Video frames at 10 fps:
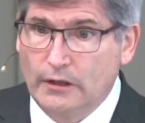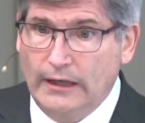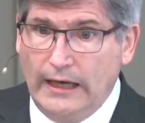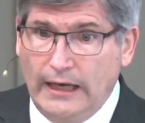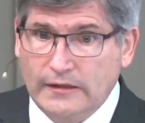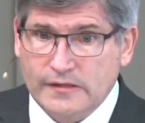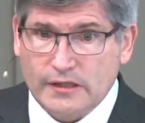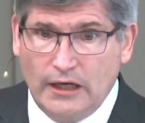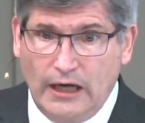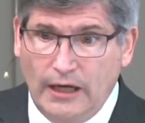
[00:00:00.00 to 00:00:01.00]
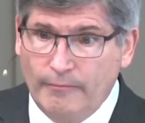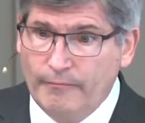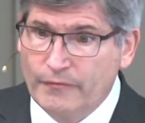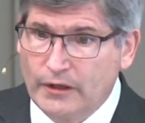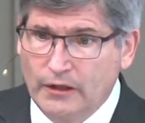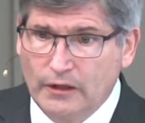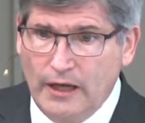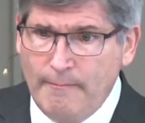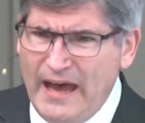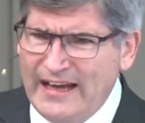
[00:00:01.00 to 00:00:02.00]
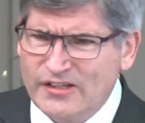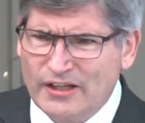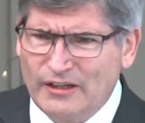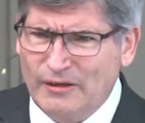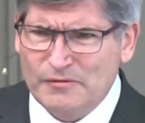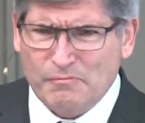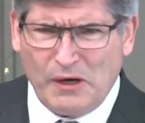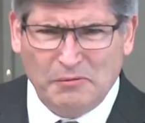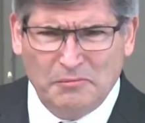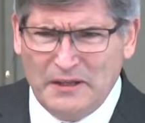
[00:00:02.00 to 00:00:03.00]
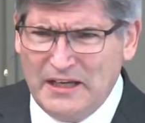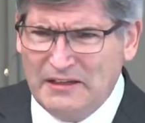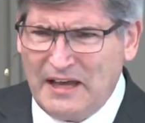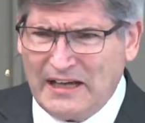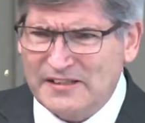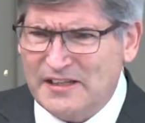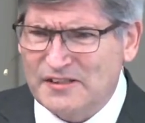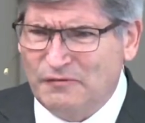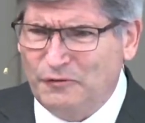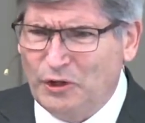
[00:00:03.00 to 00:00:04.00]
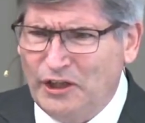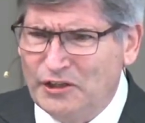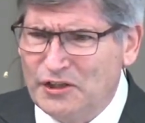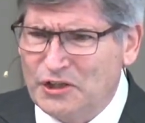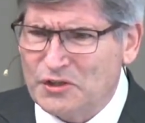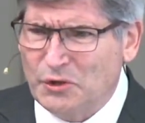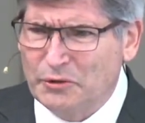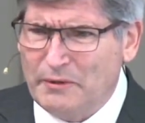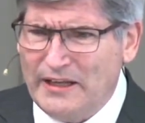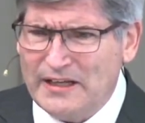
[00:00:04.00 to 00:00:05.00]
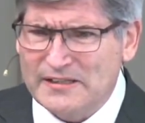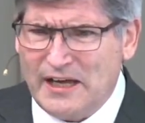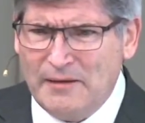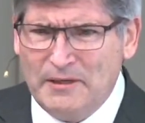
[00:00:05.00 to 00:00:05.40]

And um, imagine, it's probably in excess of 400 years old by that time.